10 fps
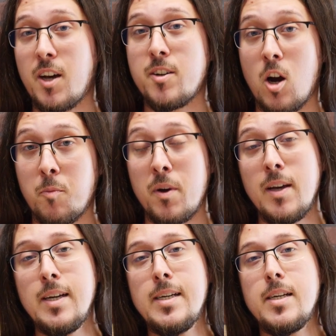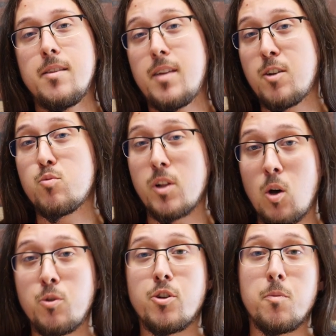sidearm than
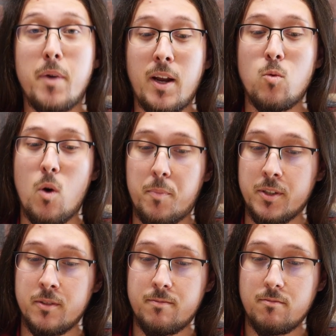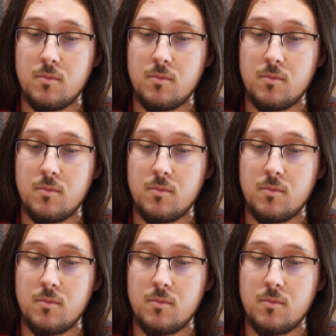reload your main weapon.